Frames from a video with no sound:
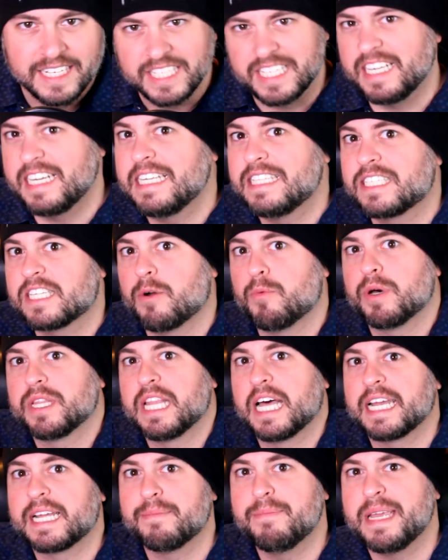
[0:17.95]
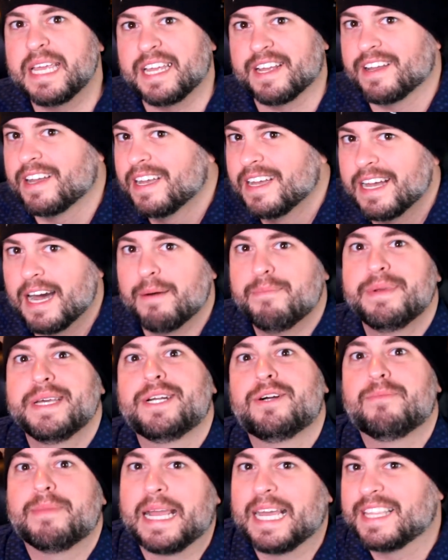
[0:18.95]
You need someone like me, a
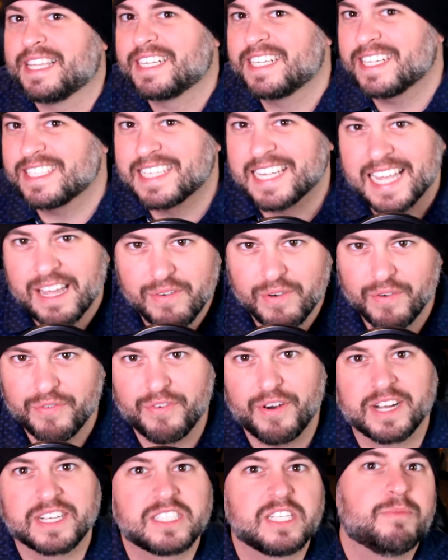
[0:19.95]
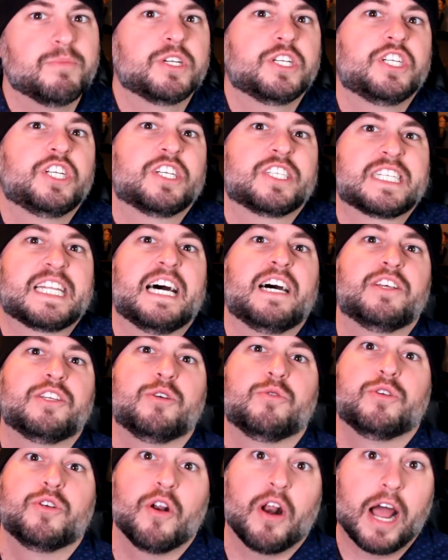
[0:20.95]
middleman that doesn't give a fuck, someone to just tell
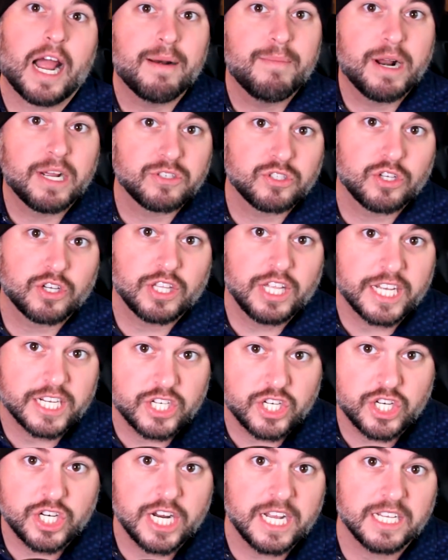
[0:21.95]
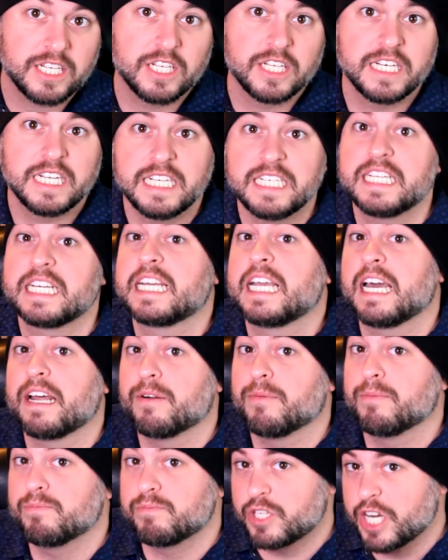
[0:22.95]
you your eyebrows look like shit. You need to get
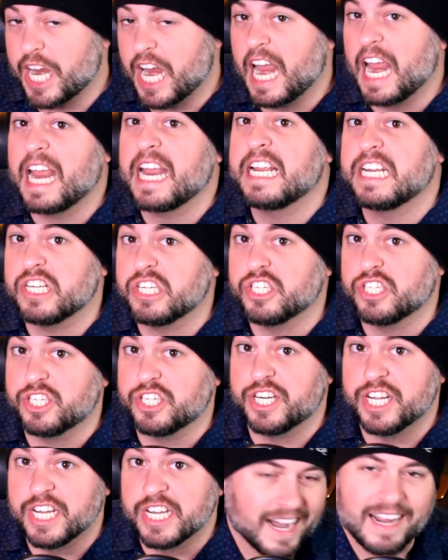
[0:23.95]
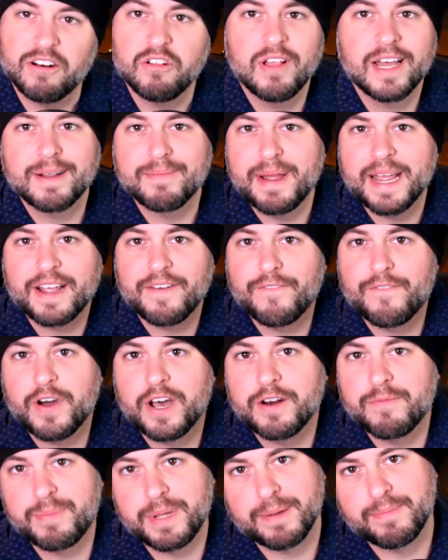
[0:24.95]
them changed. I don't like making
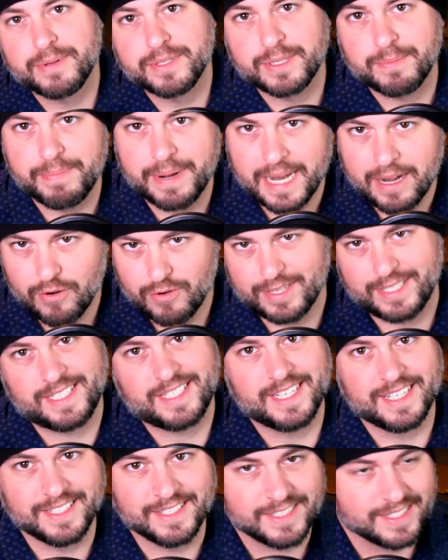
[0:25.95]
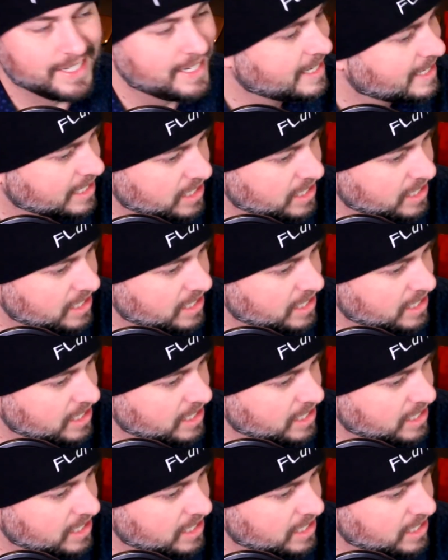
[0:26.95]
fun of people's appearances.